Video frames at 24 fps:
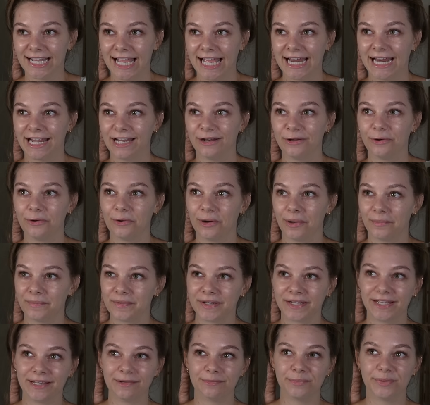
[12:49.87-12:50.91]
And I know I'm
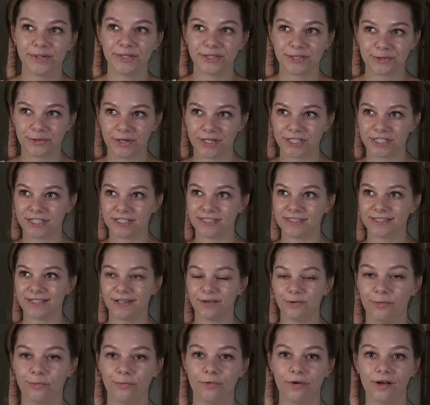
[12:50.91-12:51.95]
gonna get a bunch of questions
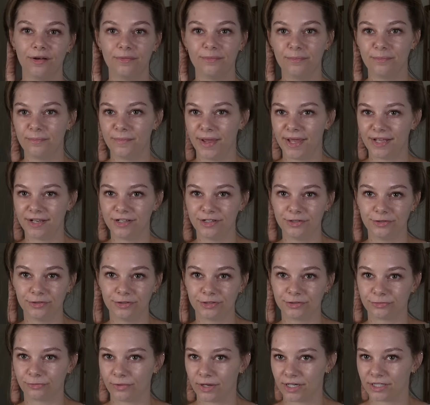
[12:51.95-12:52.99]
like, what made you
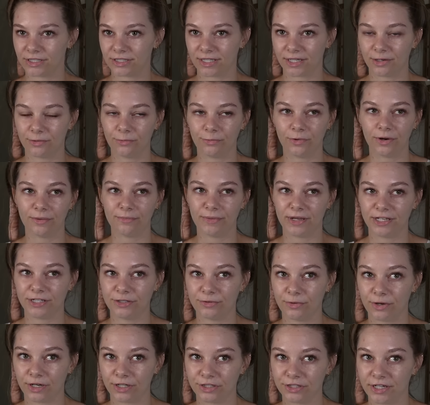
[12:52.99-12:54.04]
switch? Like, what made
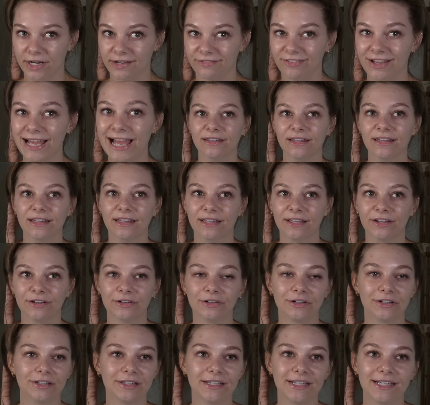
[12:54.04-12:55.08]
you want to drive?
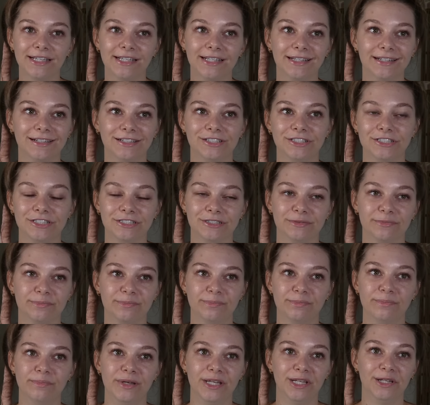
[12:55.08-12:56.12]
Literally just
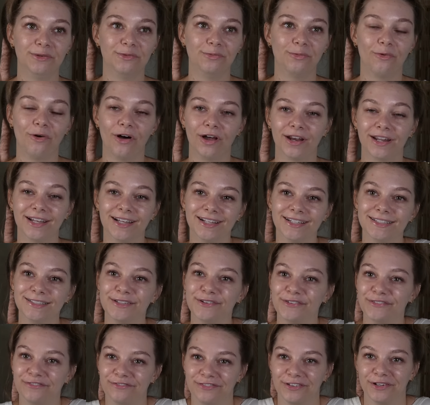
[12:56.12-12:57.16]
me wanting
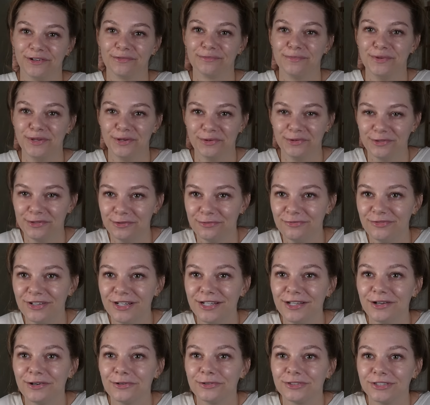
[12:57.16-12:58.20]
to film YouTube
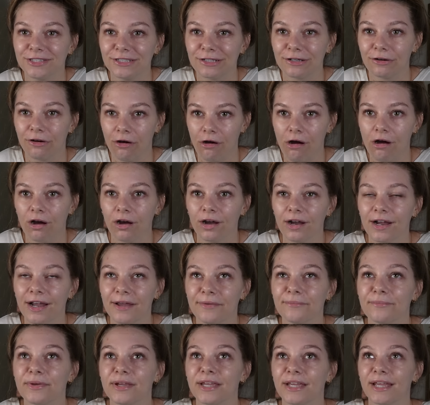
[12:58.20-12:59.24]
videos in a car
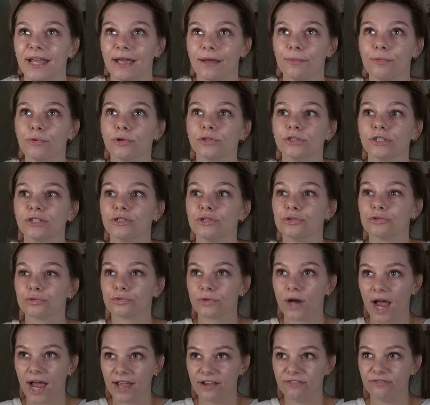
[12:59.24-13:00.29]
and being able to
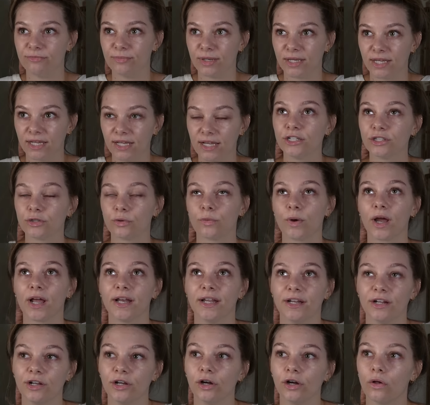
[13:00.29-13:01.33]
drive me to where I
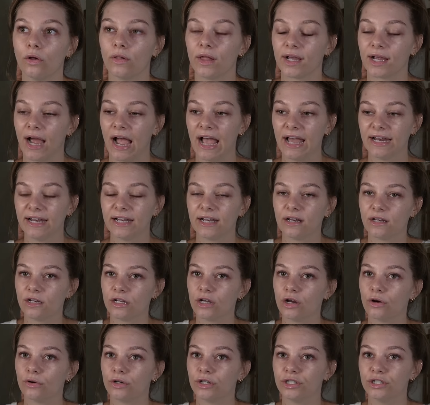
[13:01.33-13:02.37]
need to Like, I needed to
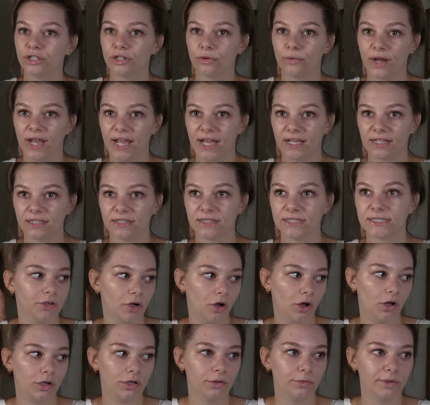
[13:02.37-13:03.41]
go to Joanne's for a
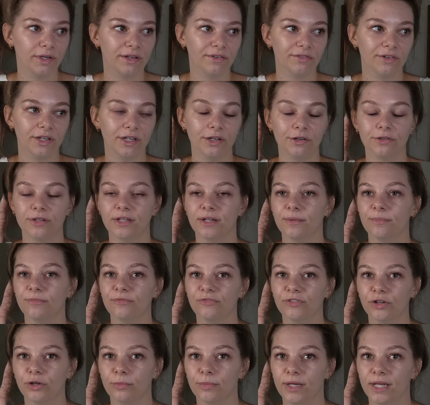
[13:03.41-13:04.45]
Halloween video that I'm
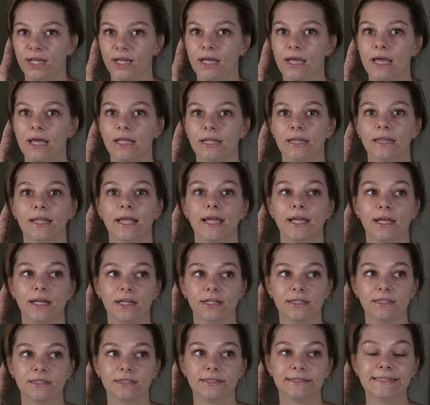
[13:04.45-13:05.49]
filming
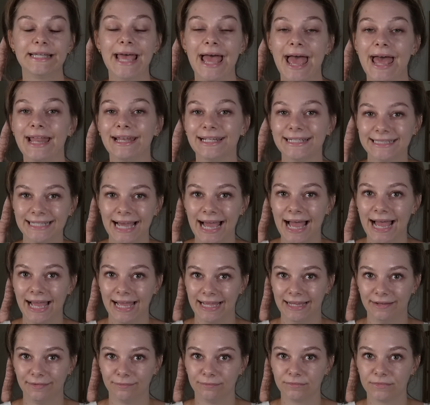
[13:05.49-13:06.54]
like 10
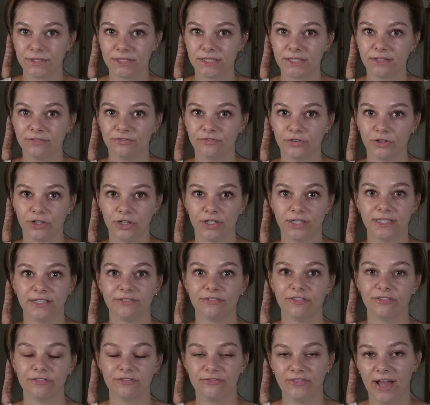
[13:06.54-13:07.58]
times for
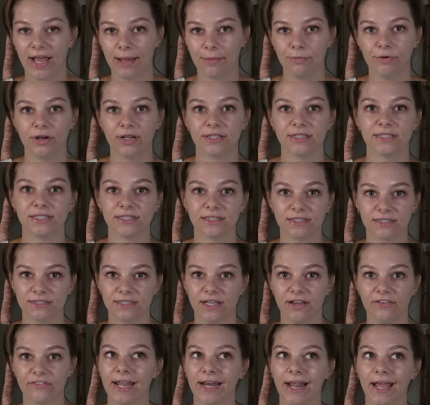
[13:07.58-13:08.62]
different fabrics and
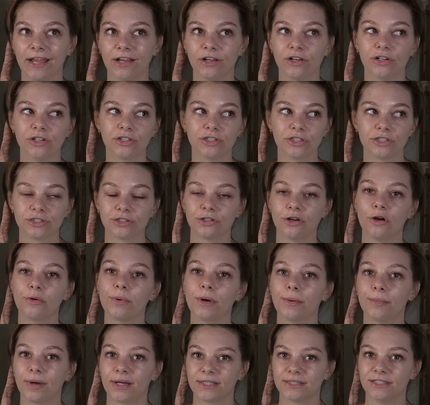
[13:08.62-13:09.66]
stuff. And I couldn't just go
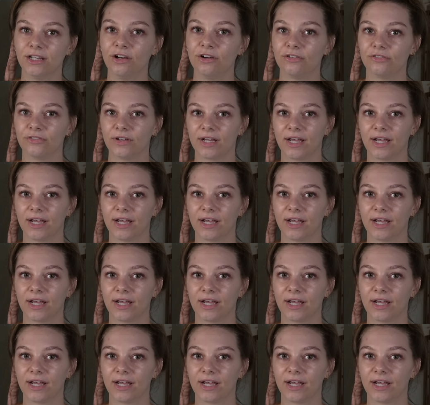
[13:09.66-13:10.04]
by myself.